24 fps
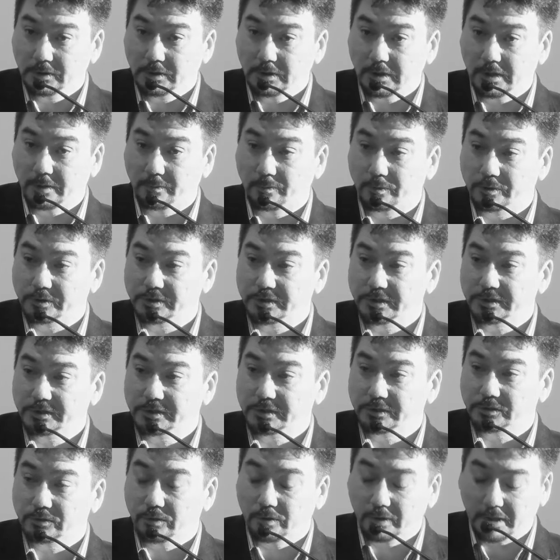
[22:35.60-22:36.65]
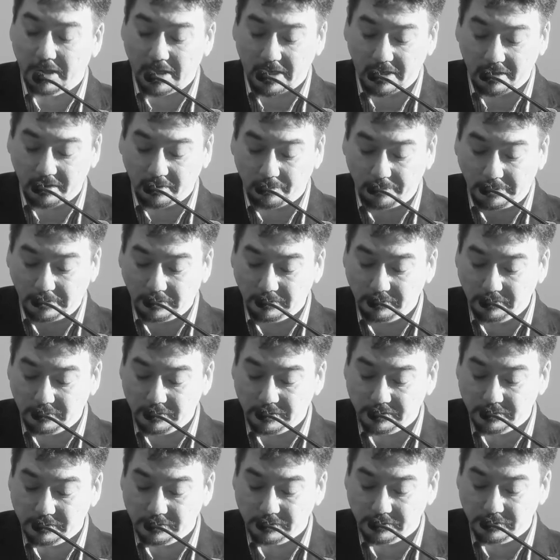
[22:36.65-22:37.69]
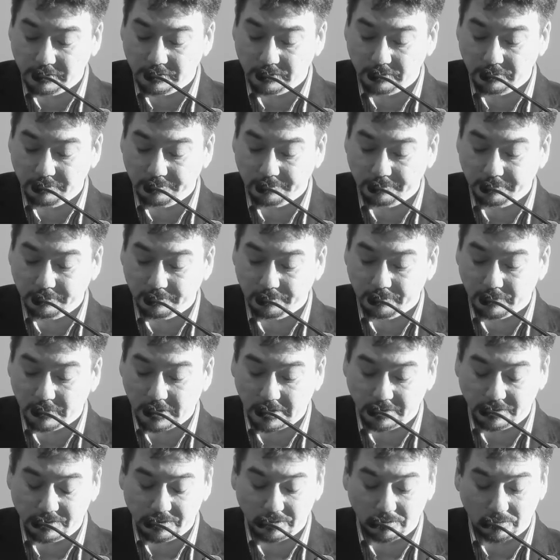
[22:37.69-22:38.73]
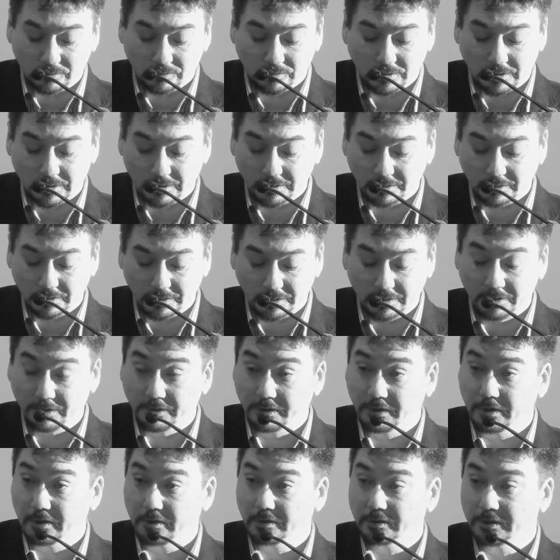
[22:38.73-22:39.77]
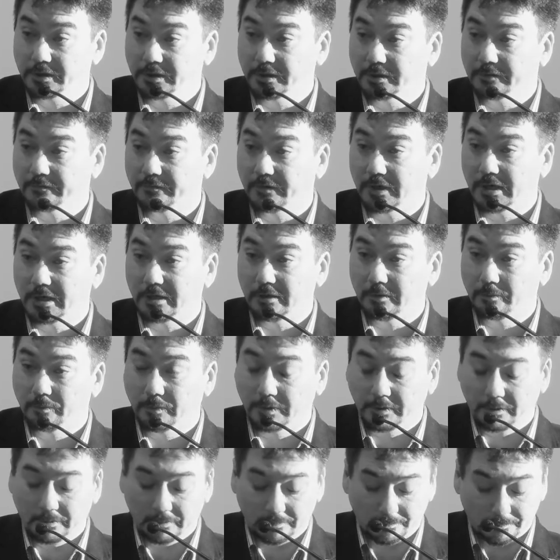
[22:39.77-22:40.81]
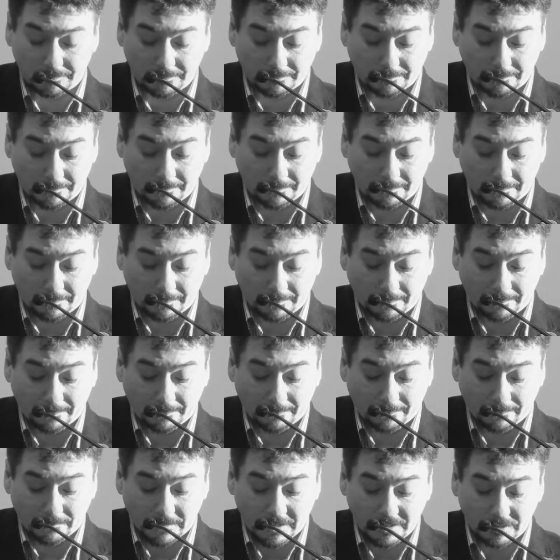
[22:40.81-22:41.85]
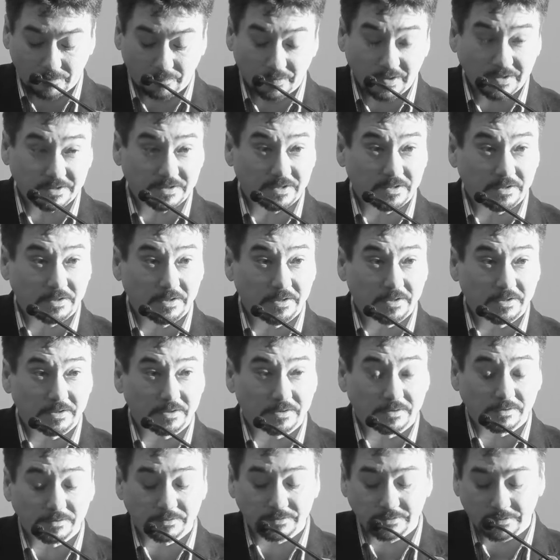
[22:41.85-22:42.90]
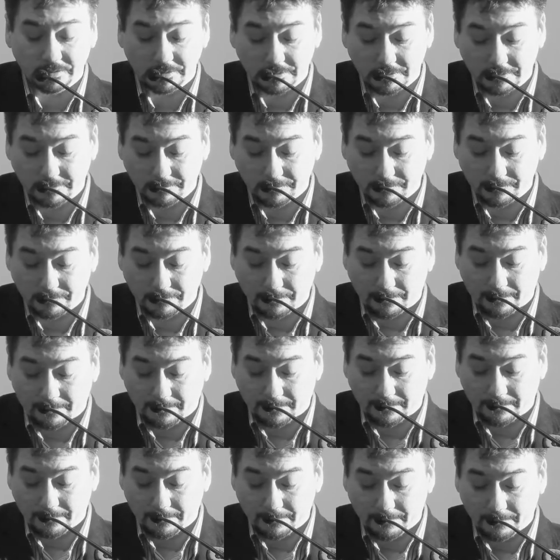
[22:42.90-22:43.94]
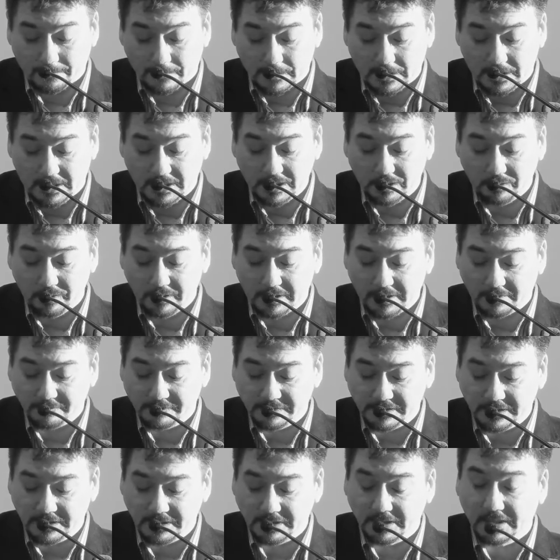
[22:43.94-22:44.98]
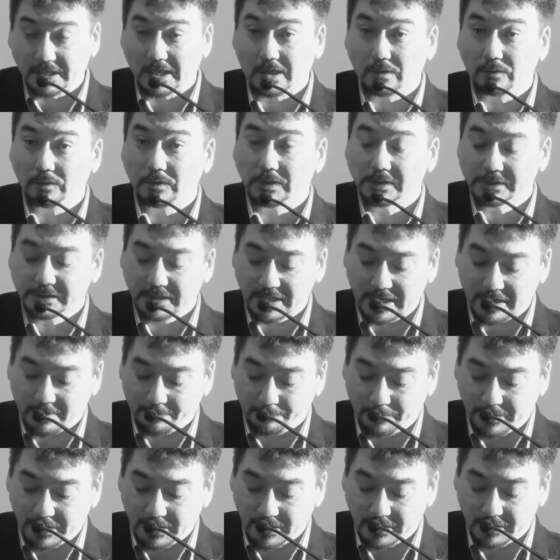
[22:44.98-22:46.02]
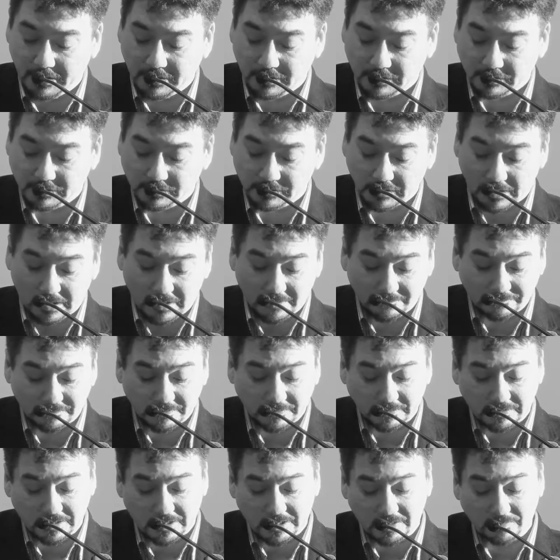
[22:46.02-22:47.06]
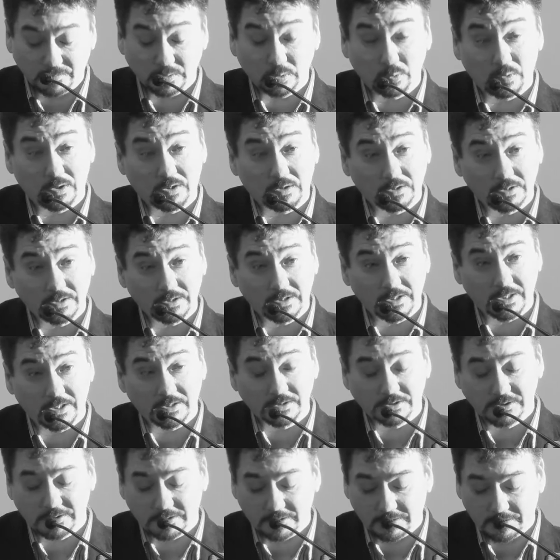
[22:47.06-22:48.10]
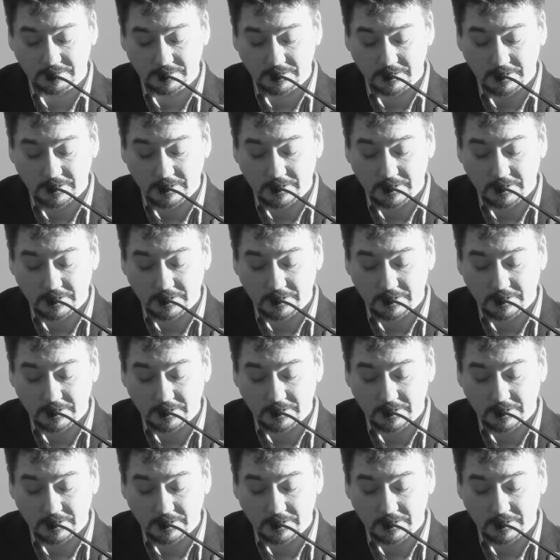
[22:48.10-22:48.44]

and persistent organic pollutants, and so on in the Arctic environment. In recent years, Inuit have seen countless campaigns, oftentimes well-intentioned,